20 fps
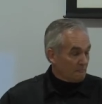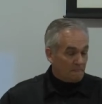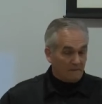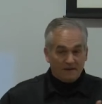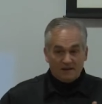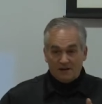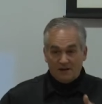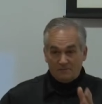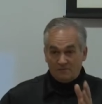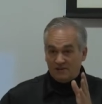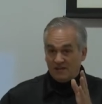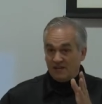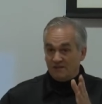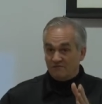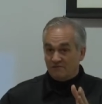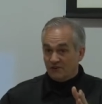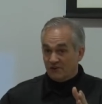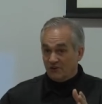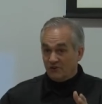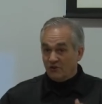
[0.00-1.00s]
And I
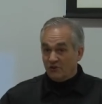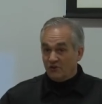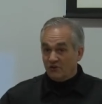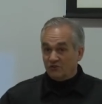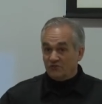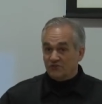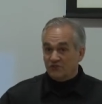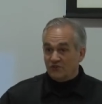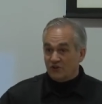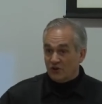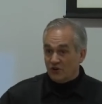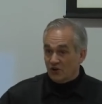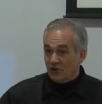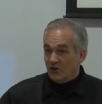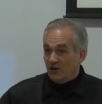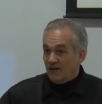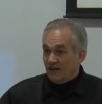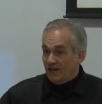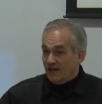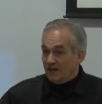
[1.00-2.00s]
became very loyal to
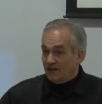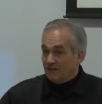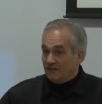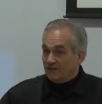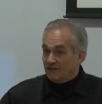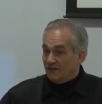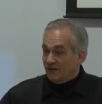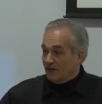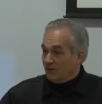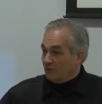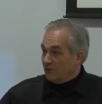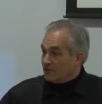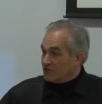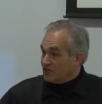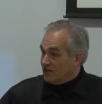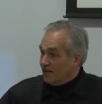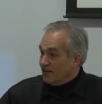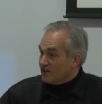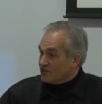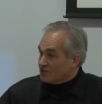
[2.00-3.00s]
her and, and what
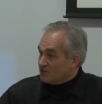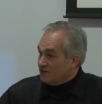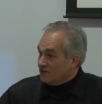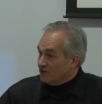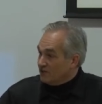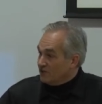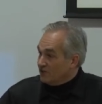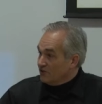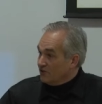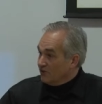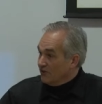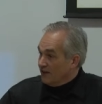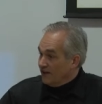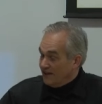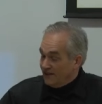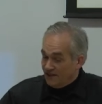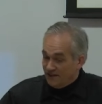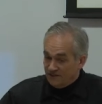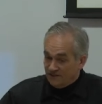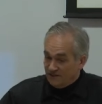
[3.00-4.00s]
she asked me to do,
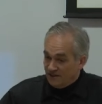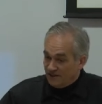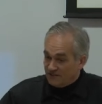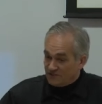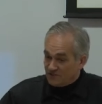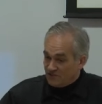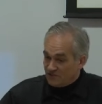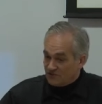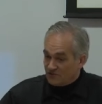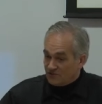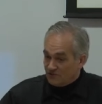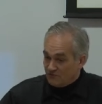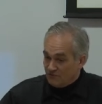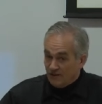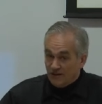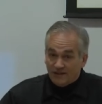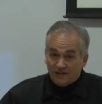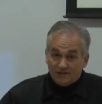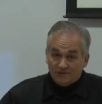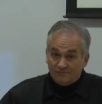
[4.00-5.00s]
and that just
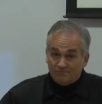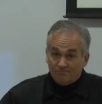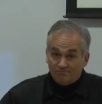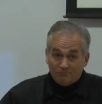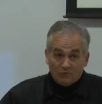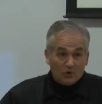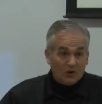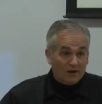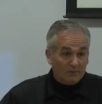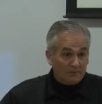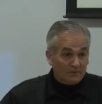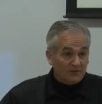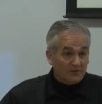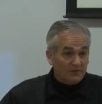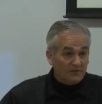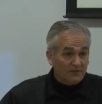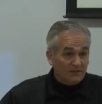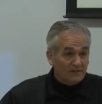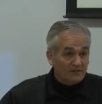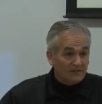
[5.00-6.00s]
created more
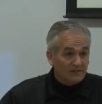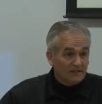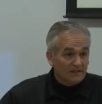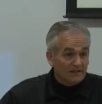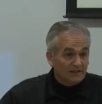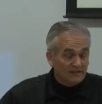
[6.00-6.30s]
opportunities.